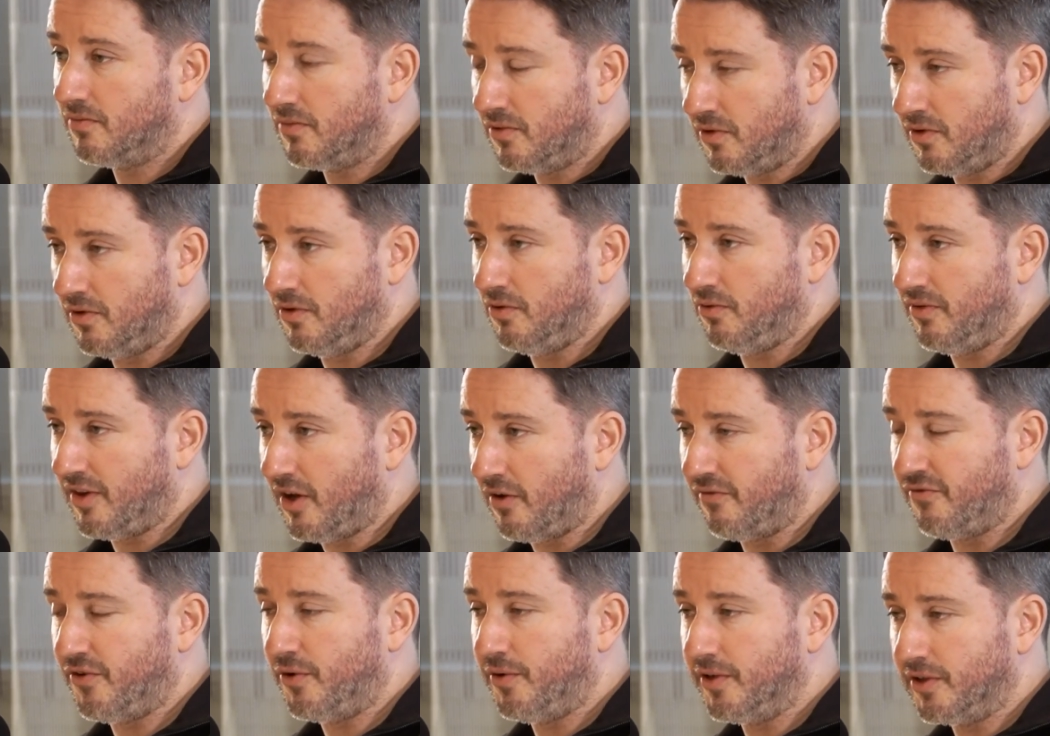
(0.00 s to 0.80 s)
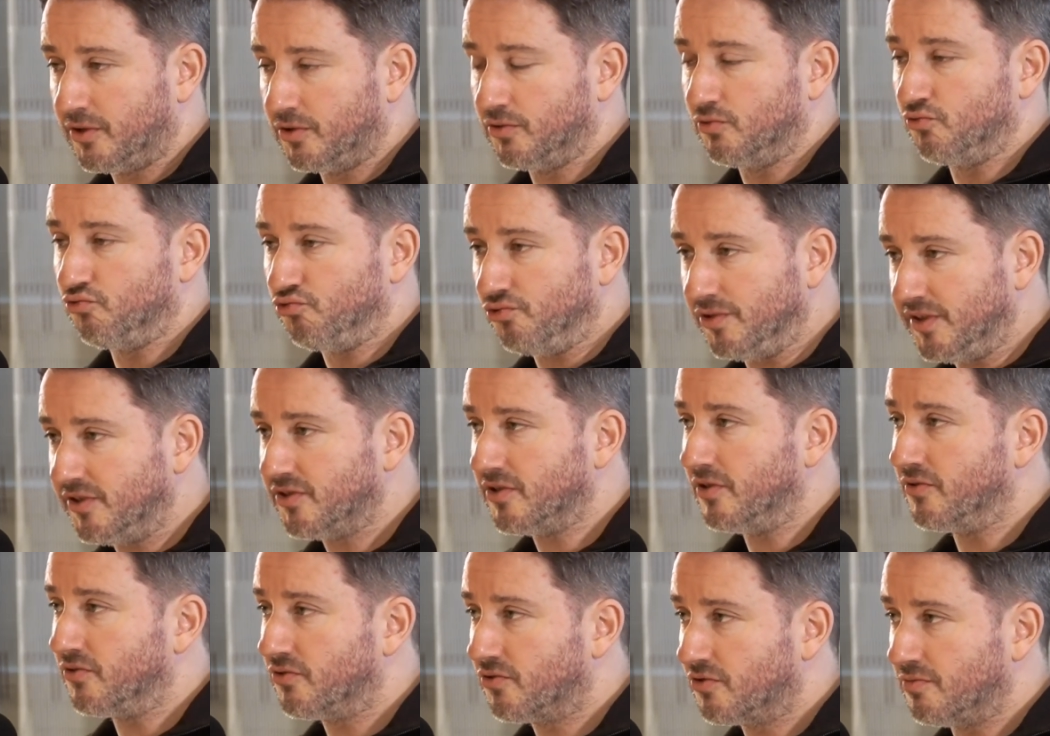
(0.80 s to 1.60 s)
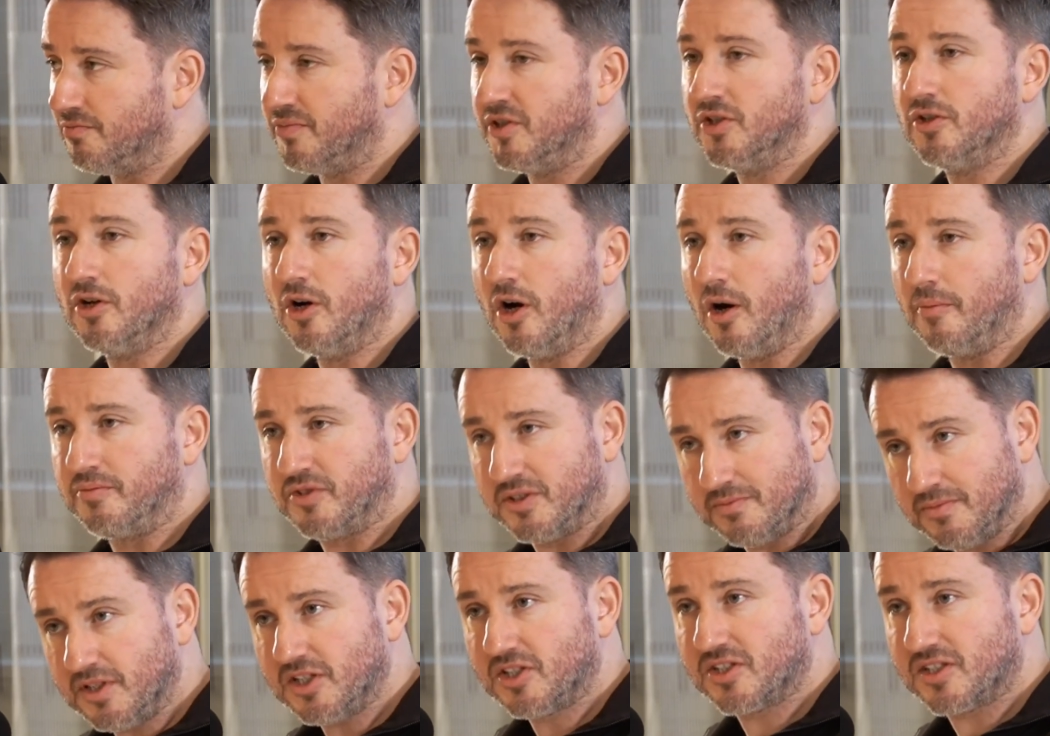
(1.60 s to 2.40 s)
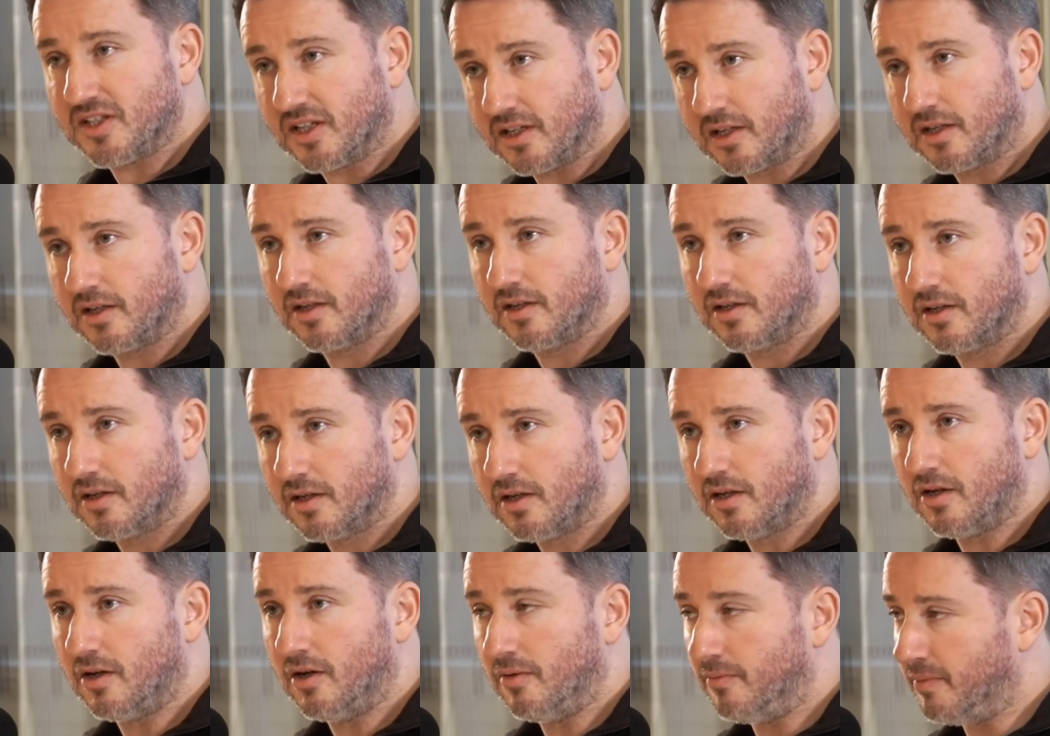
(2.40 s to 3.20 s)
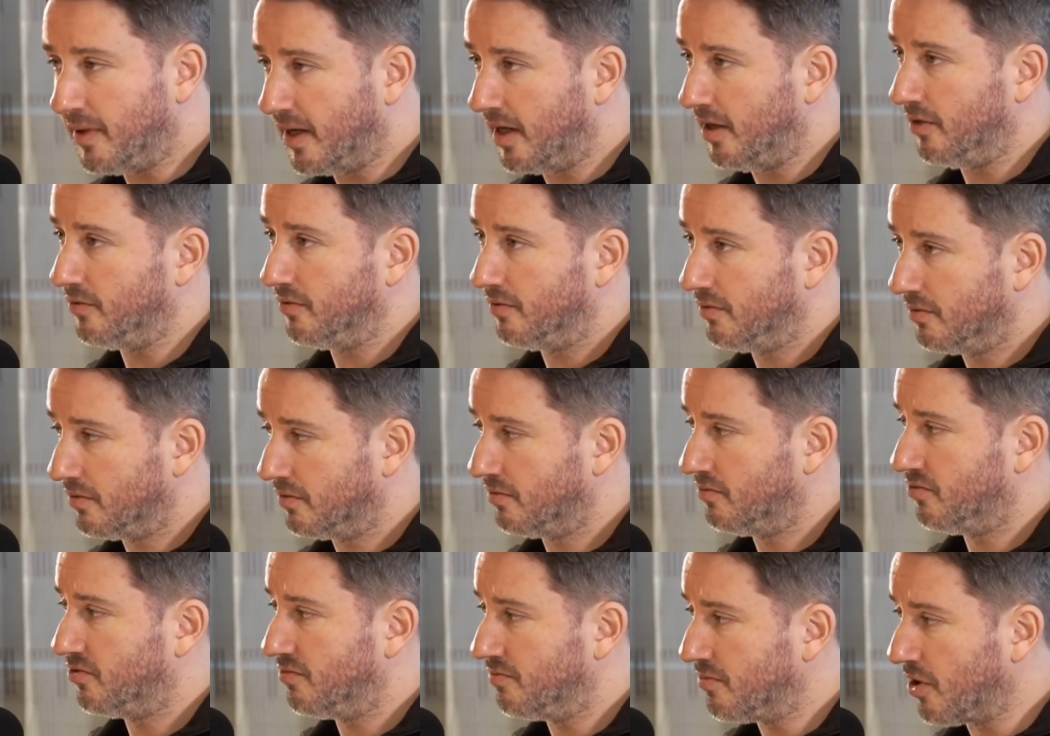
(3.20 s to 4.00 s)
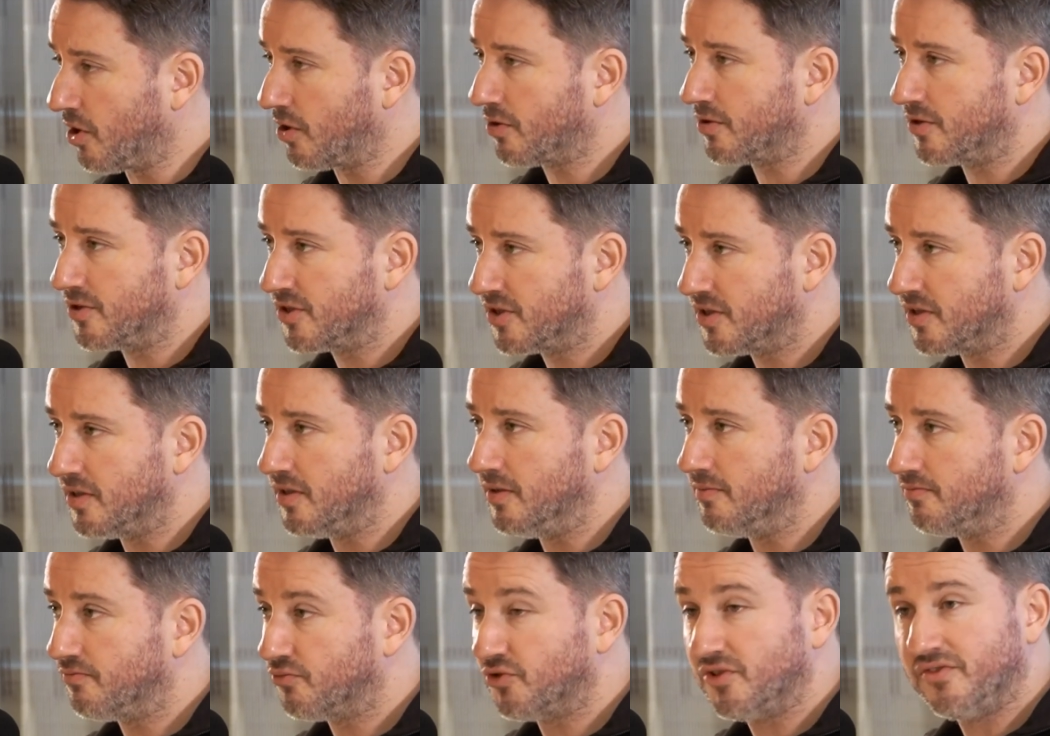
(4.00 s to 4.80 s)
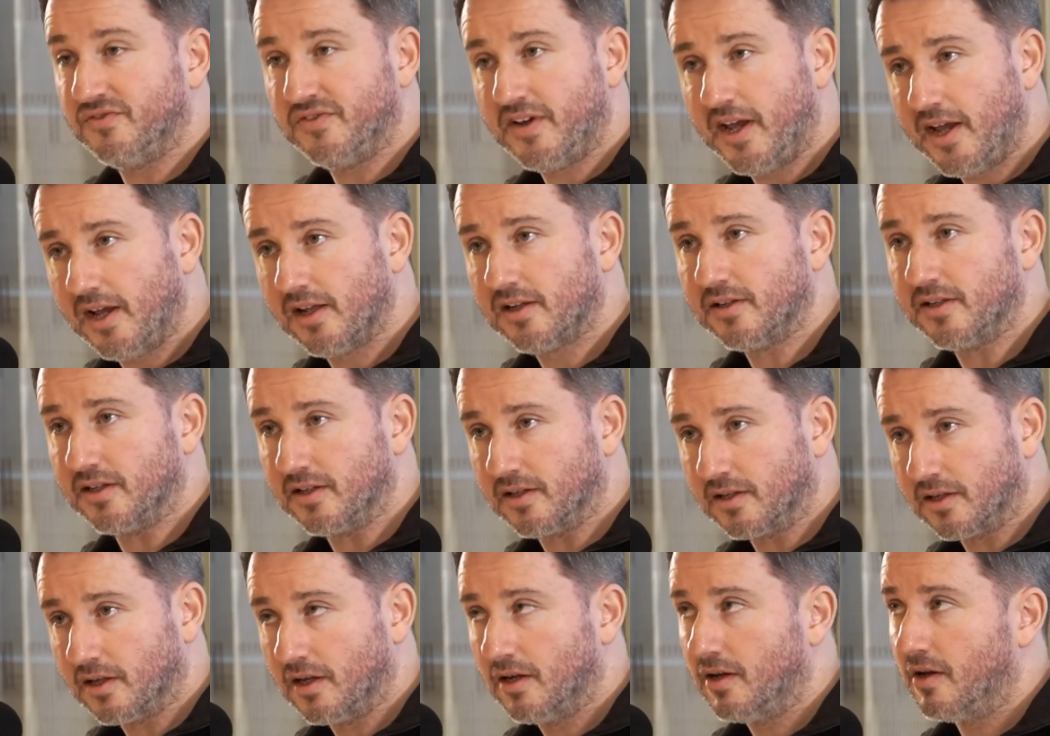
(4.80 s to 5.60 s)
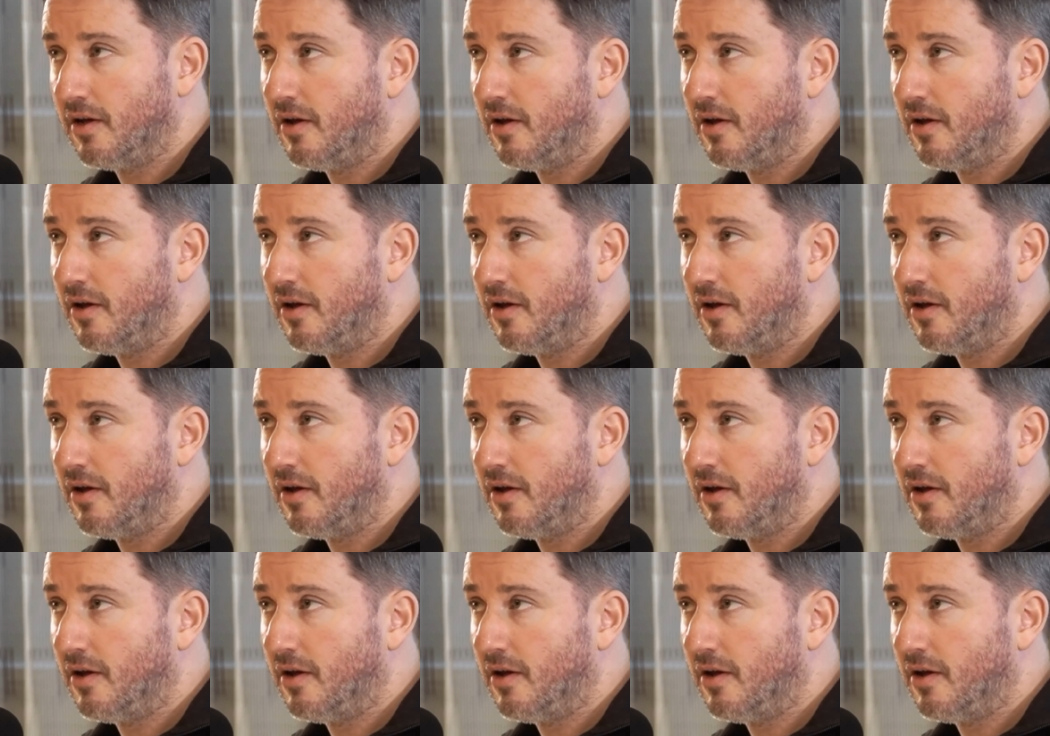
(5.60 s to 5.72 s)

there are very good reasons to be optimistic about democracy prevailing,